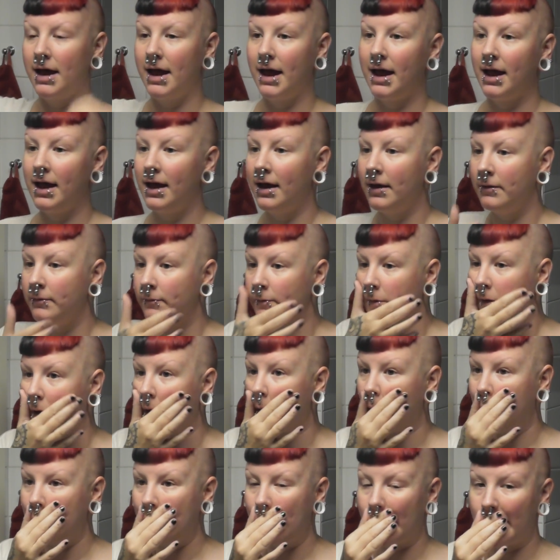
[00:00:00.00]
And
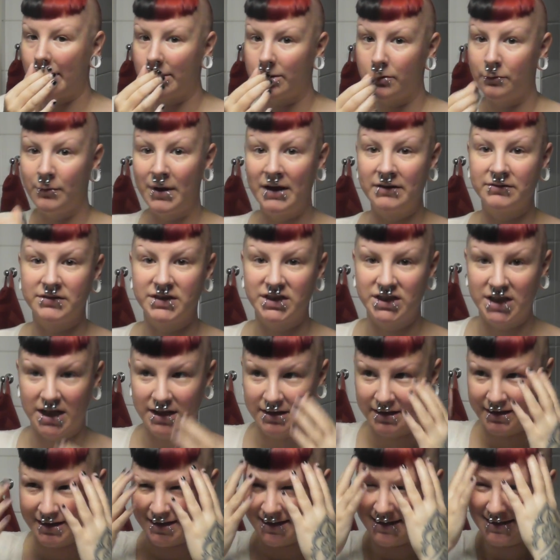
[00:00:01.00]
the other way of
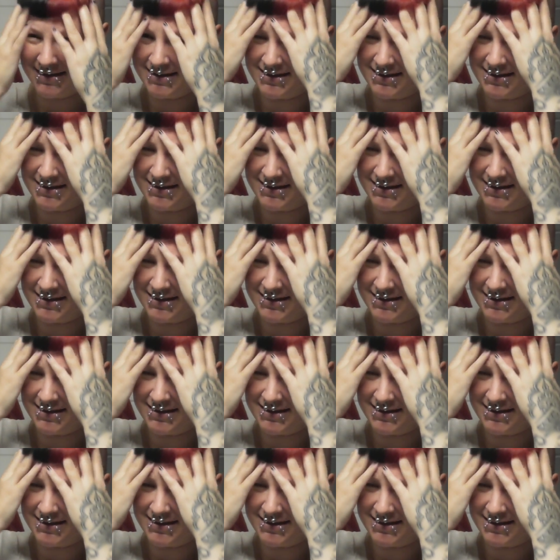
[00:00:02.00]
styling it